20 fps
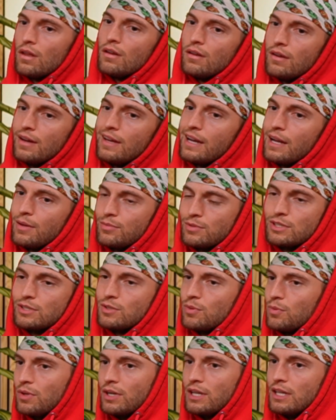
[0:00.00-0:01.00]
And I was
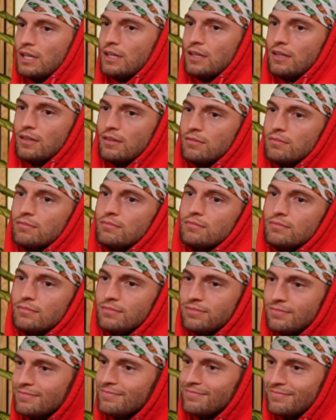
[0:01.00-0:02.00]

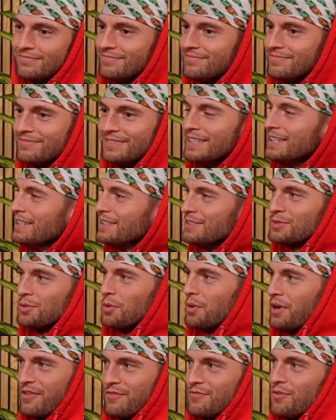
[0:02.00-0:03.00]

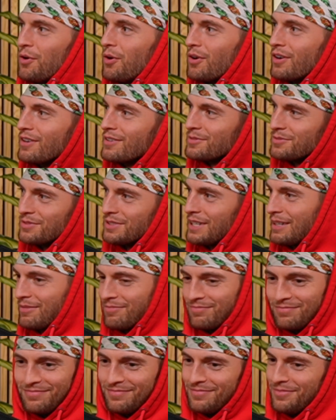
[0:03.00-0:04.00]
24, and was like,
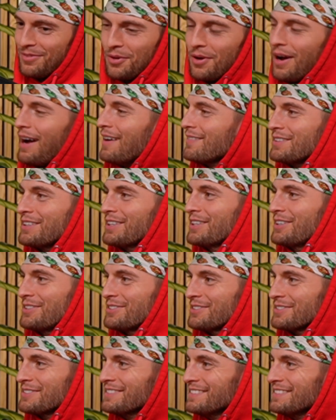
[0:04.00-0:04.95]
what do I have to lose?